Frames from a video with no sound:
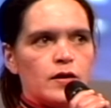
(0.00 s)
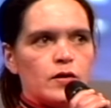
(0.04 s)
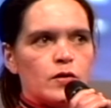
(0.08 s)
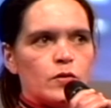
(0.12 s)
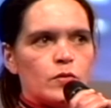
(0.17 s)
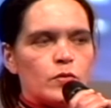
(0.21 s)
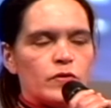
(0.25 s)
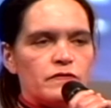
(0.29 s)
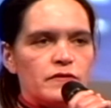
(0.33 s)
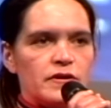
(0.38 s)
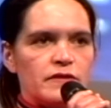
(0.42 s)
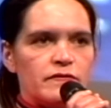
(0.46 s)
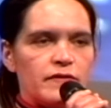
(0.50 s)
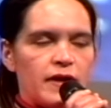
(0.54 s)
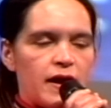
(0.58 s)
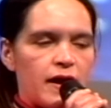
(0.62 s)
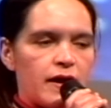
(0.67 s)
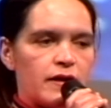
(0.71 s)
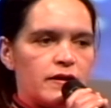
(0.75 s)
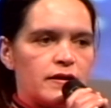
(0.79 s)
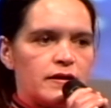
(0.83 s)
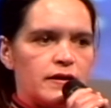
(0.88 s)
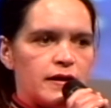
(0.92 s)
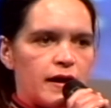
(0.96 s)
We've never
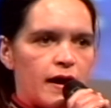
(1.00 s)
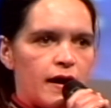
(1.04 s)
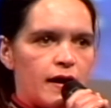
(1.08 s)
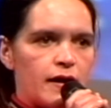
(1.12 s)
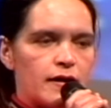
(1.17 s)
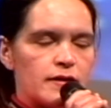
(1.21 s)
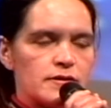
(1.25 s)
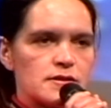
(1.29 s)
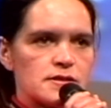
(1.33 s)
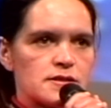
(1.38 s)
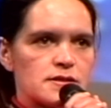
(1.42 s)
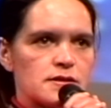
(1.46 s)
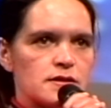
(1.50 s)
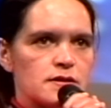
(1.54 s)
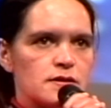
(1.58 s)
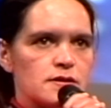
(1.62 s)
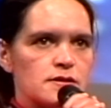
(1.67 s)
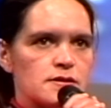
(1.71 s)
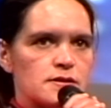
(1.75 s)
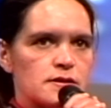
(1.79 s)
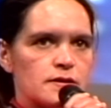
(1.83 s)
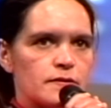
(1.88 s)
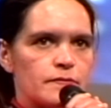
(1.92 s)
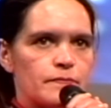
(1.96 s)
had any
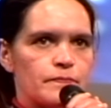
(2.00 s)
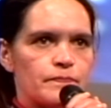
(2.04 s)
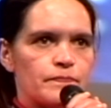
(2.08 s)
answers.